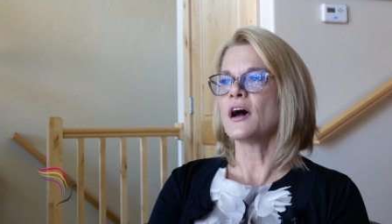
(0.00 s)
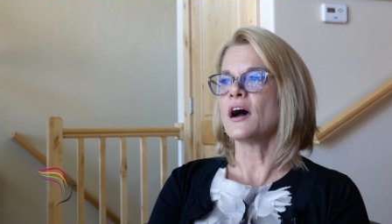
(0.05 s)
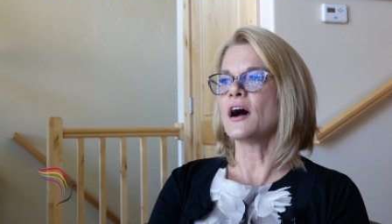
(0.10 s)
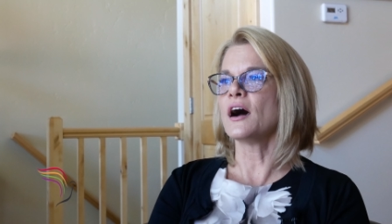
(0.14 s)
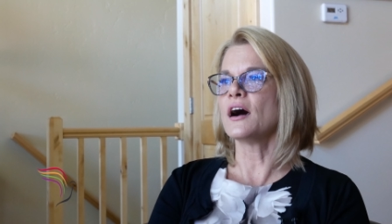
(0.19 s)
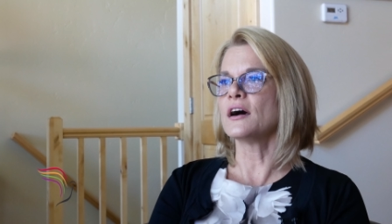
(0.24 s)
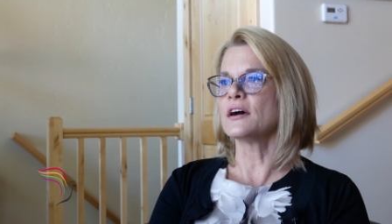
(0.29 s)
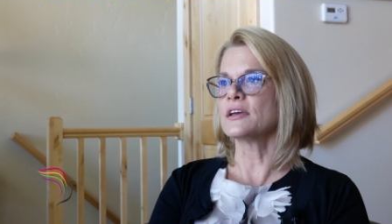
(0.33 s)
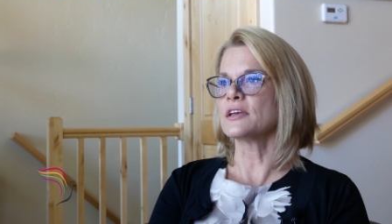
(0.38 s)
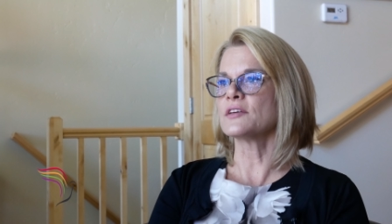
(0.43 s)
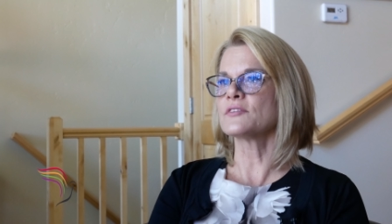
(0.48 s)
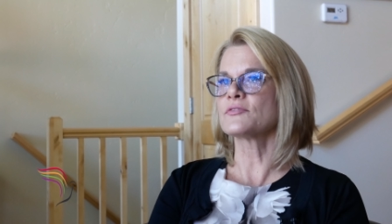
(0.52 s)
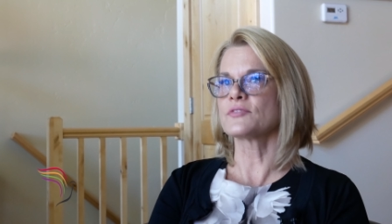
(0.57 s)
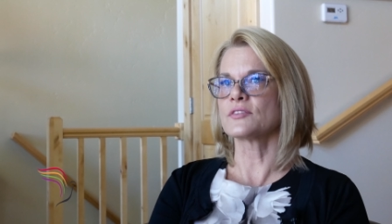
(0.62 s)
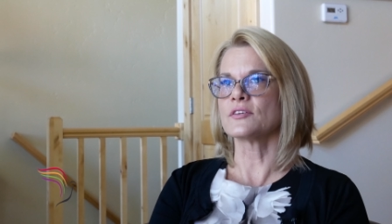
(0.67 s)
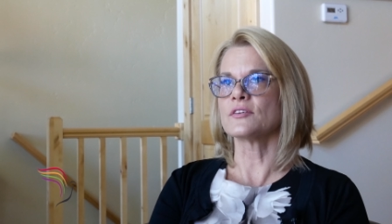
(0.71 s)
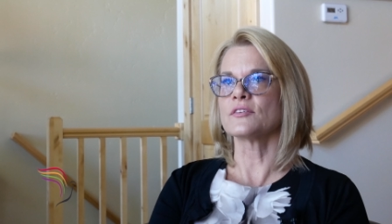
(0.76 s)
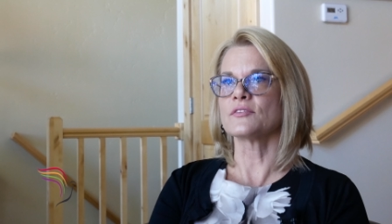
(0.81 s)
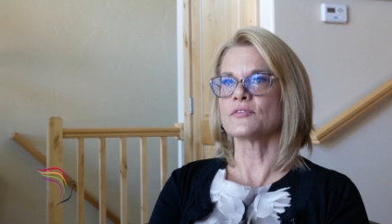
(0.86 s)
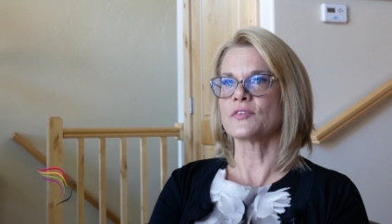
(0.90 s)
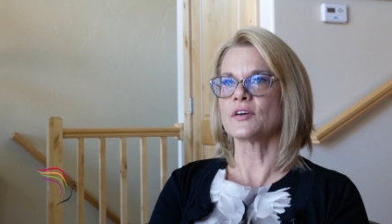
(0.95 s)
uh, if
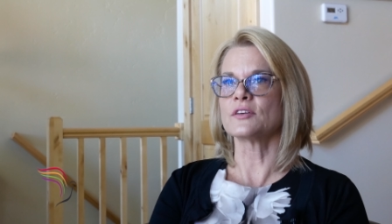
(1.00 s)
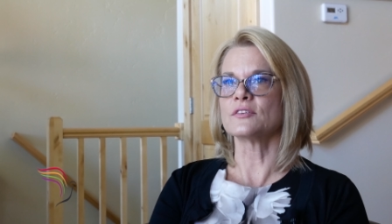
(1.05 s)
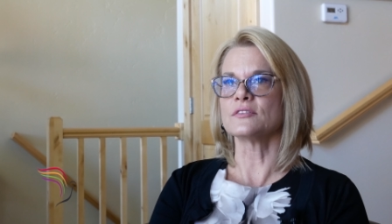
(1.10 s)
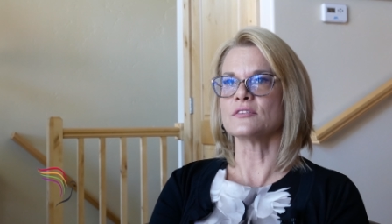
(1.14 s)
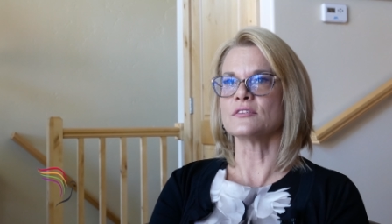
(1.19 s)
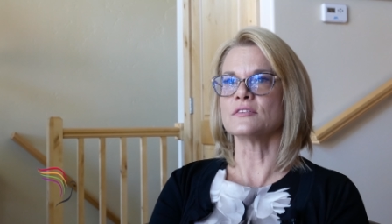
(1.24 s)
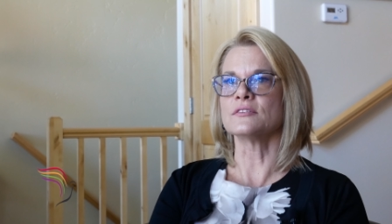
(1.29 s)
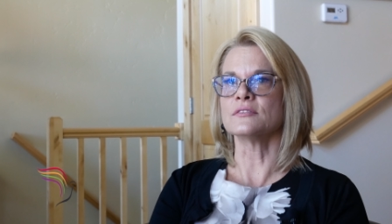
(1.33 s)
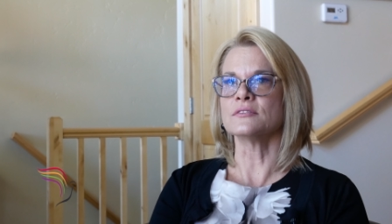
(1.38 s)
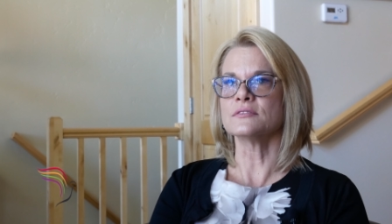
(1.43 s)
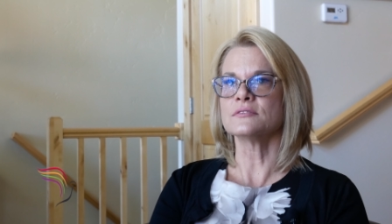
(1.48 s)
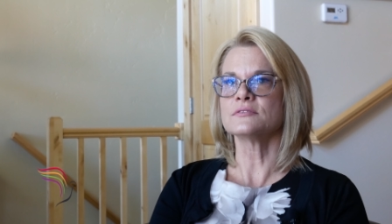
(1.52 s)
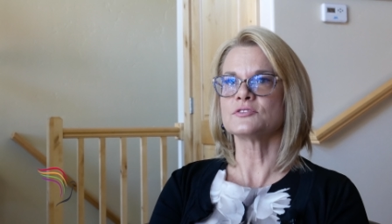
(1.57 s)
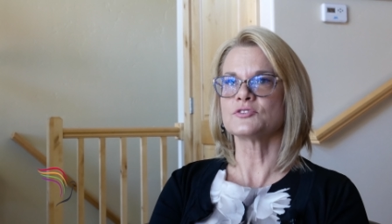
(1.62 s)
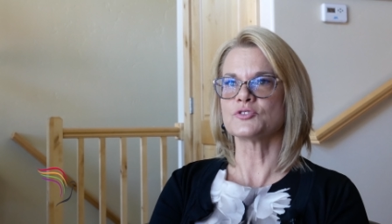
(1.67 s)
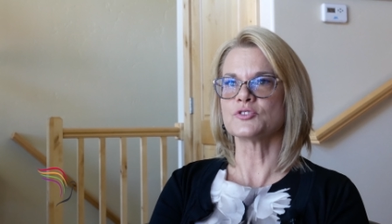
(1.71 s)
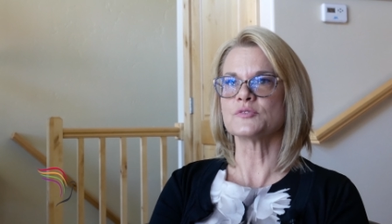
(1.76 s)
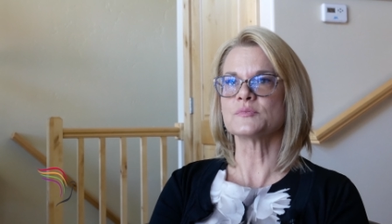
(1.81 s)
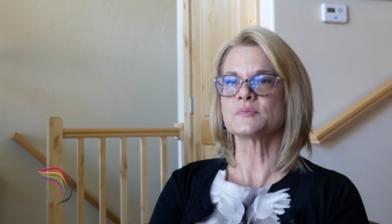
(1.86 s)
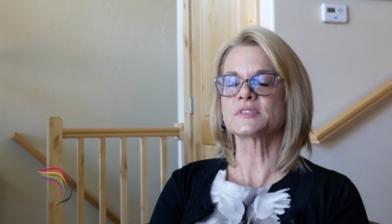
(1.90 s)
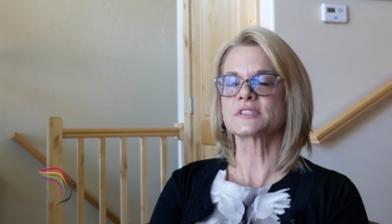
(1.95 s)
the federal
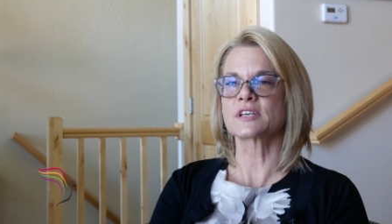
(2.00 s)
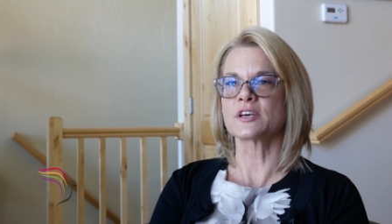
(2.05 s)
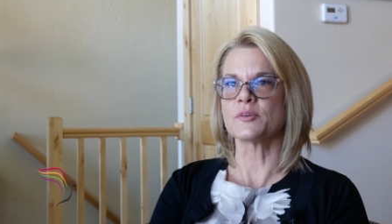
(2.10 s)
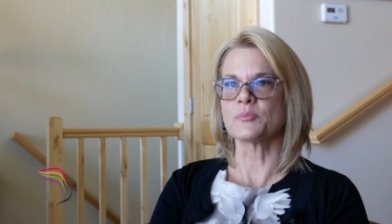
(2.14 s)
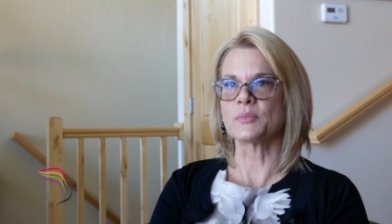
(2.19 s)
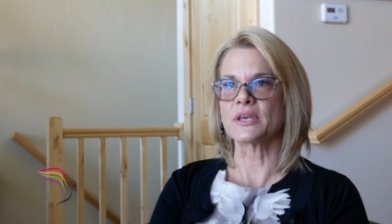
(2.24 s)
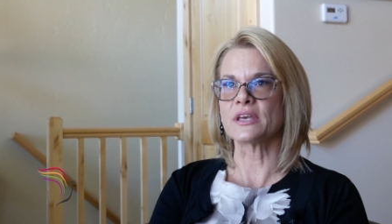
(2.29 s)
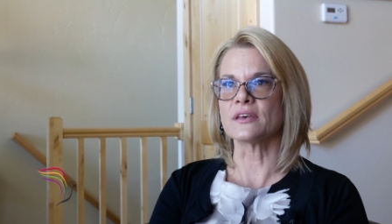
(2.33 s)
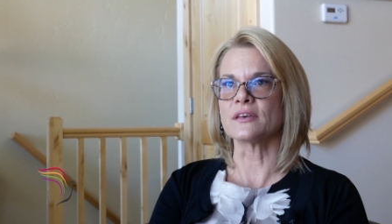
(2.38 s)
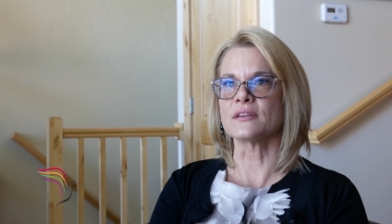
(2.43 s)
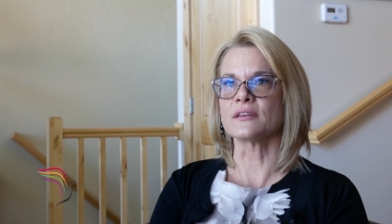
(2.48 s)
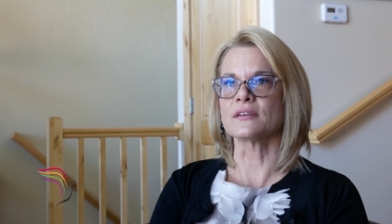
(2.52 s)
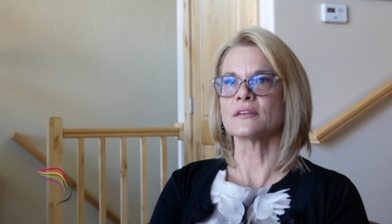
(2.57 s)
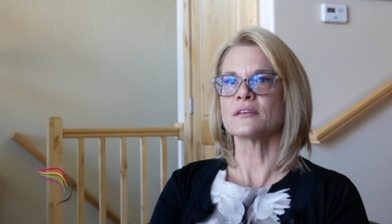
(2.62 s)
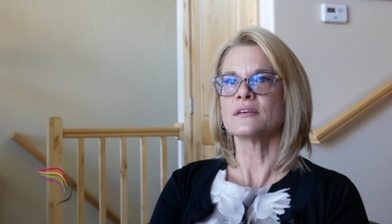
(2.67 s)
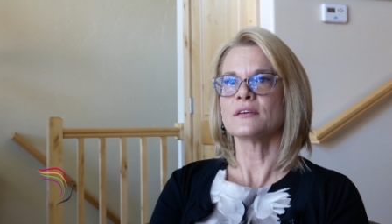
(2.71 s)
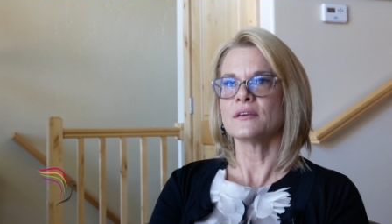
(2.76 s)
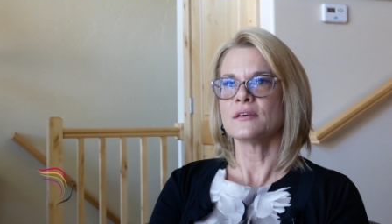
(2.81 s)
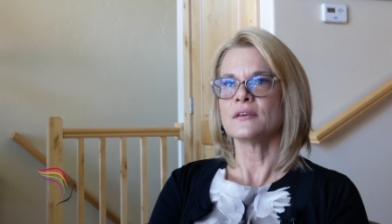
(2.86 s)
troops come in.